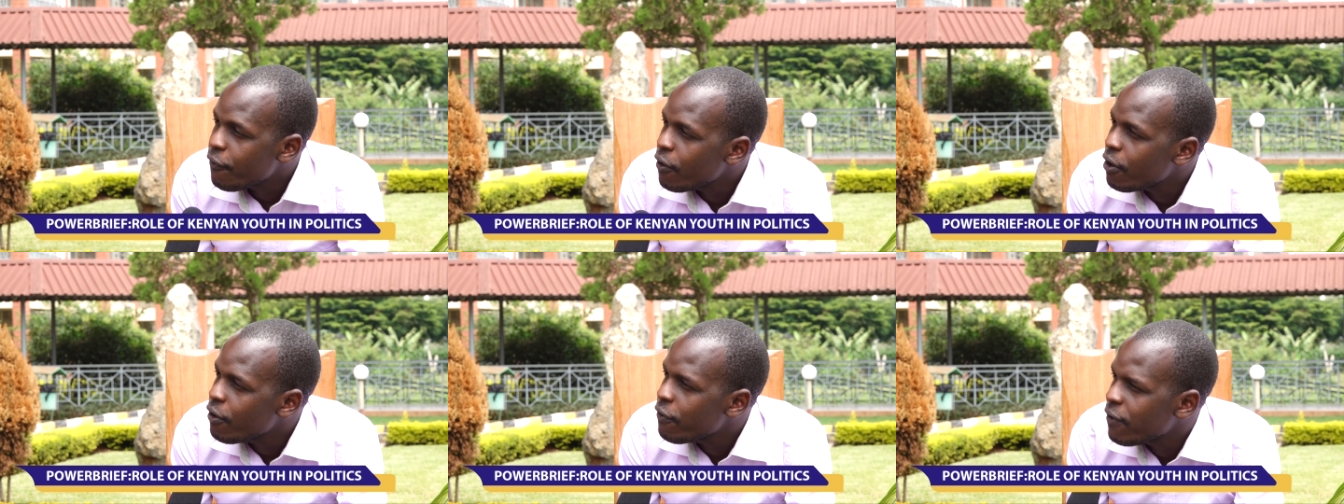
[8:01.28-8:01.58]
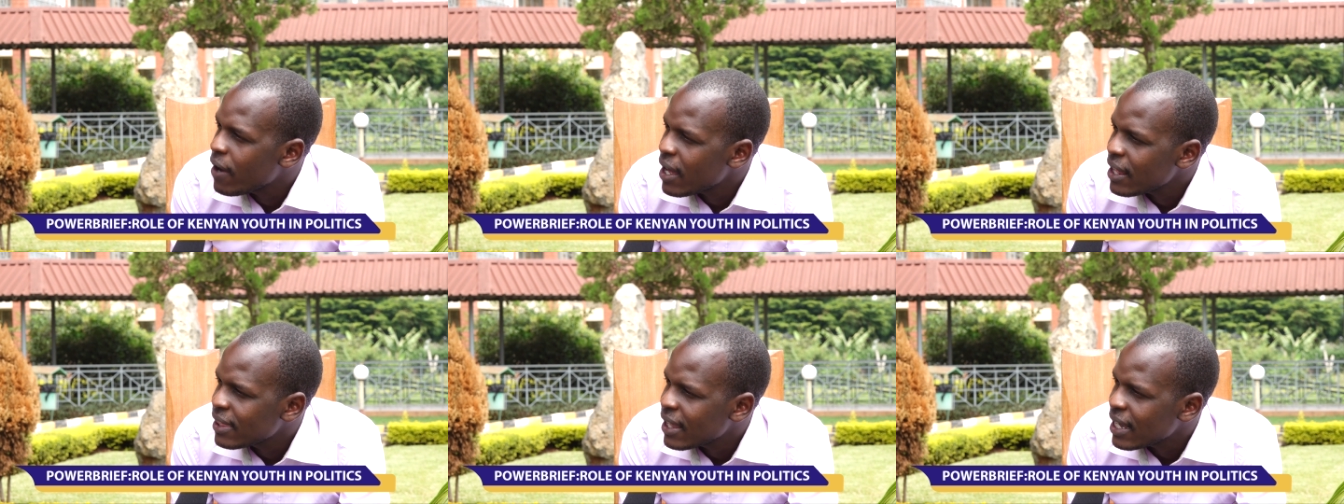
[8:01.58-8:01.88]

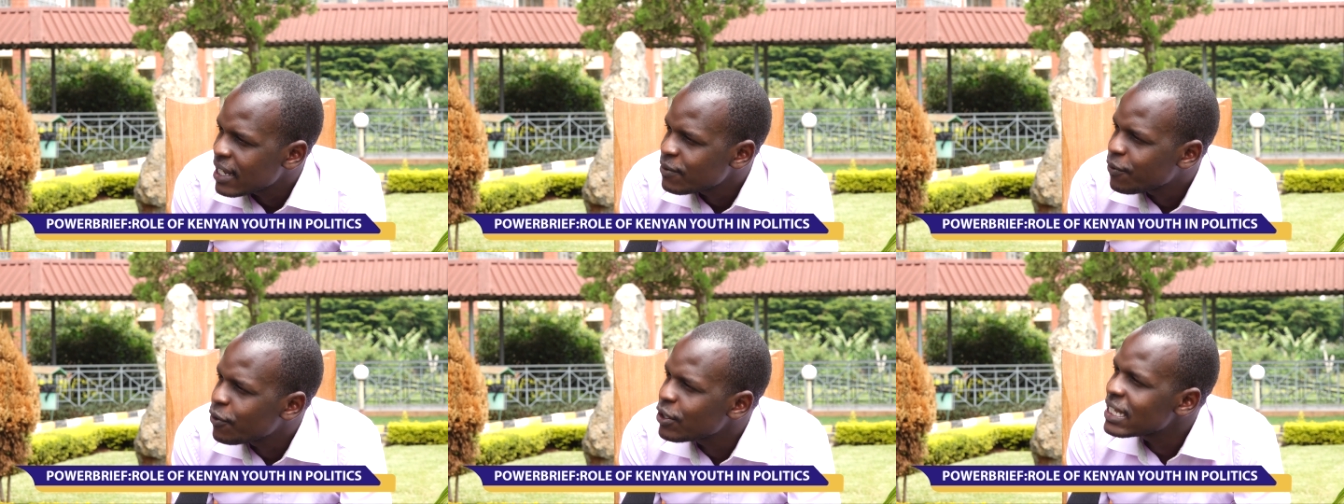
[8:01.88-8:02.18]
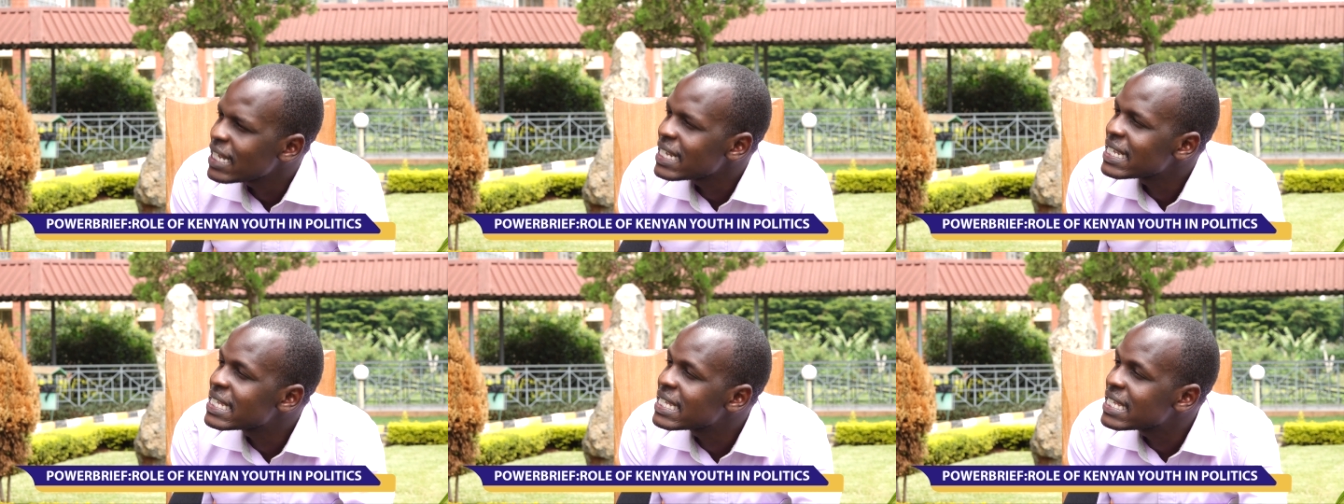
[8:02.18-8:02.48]
forefathers for
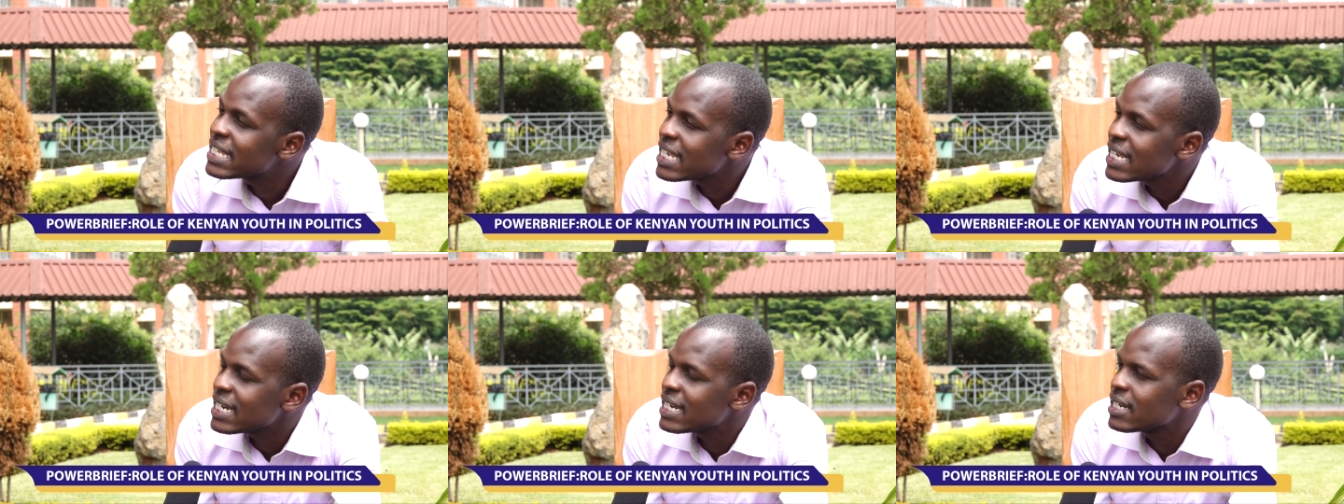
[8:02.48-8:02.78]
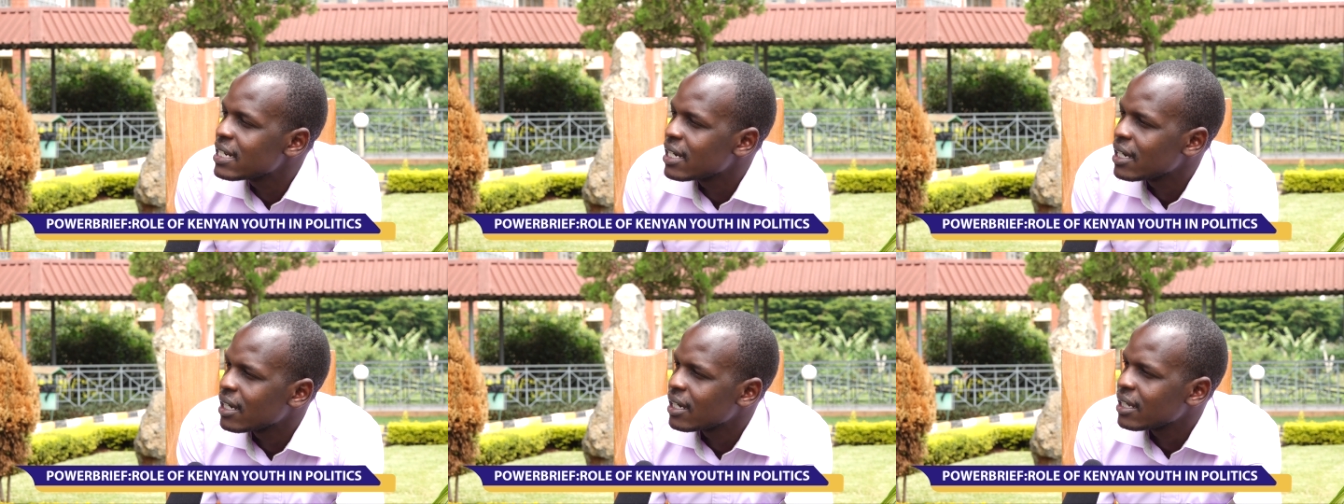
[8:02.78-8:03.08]
the
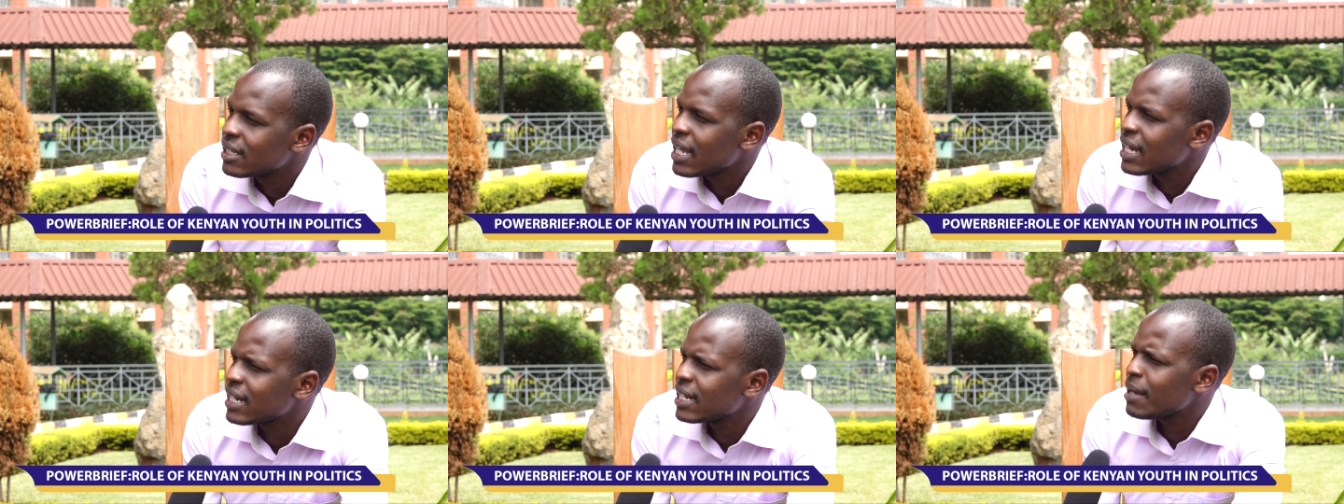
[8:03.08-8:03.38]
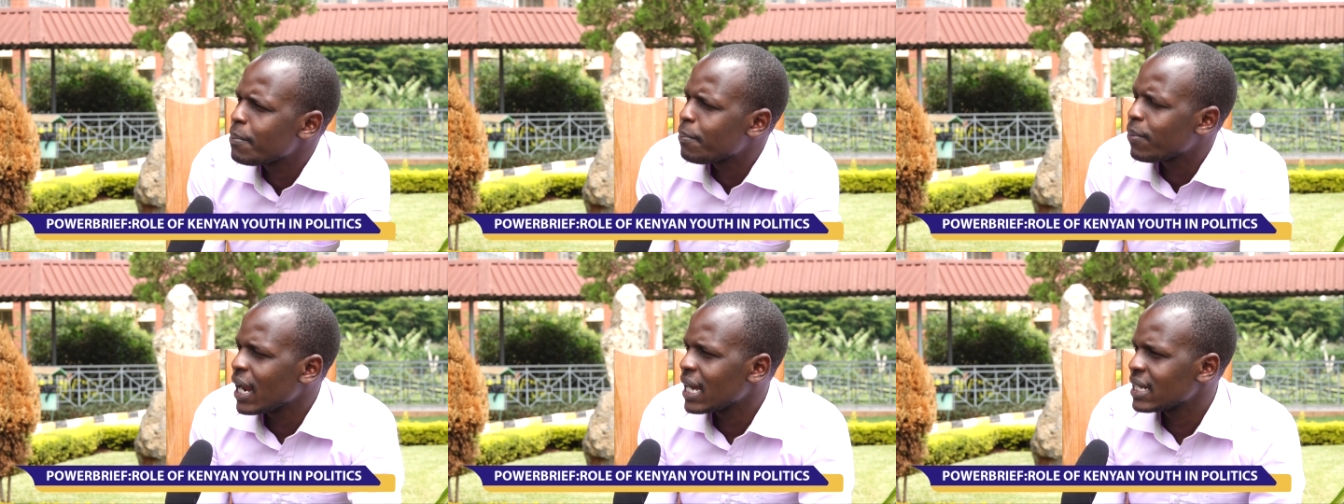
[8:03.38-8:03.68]
seed that
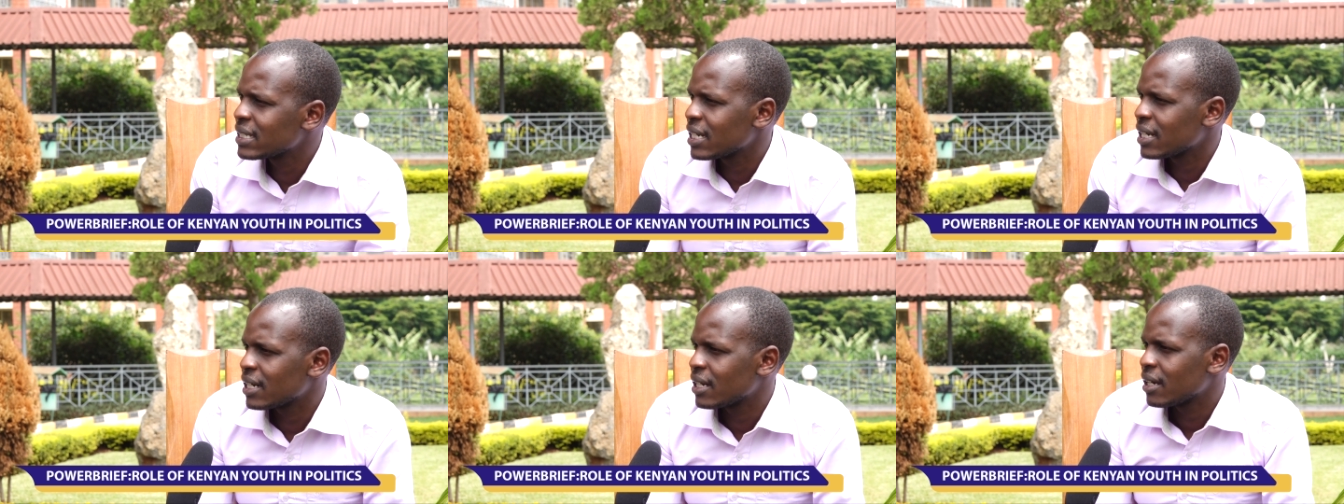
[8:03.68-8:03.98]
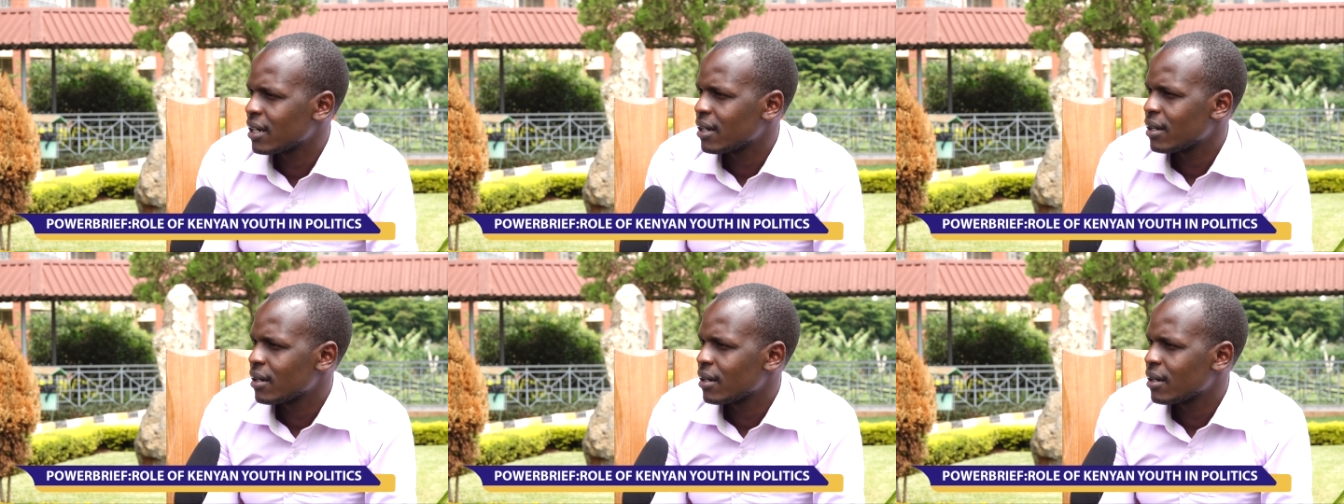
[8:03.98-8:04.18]
they planted.